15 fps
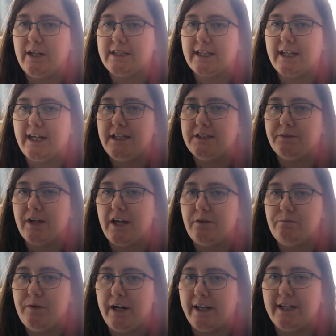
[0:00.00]
It's a case of
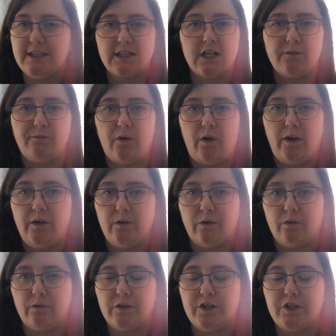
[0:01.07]
getting back into that
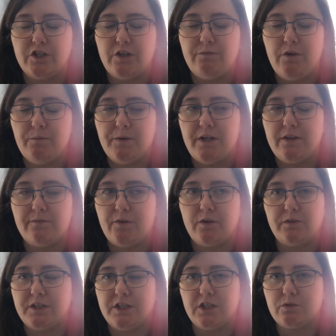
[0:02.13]
final. Because you've not been in the
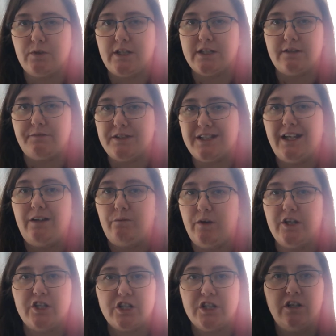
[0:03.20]
final since 2017,
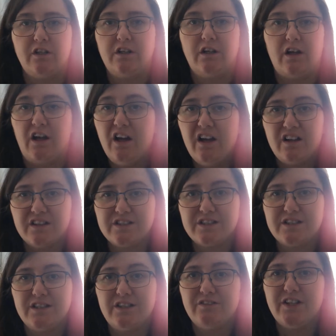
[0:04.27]
which
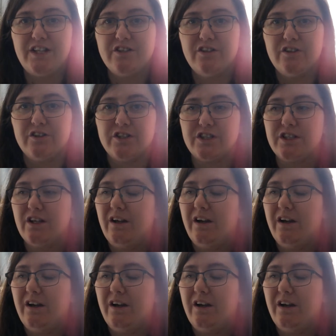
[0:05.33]
hurts. It really does.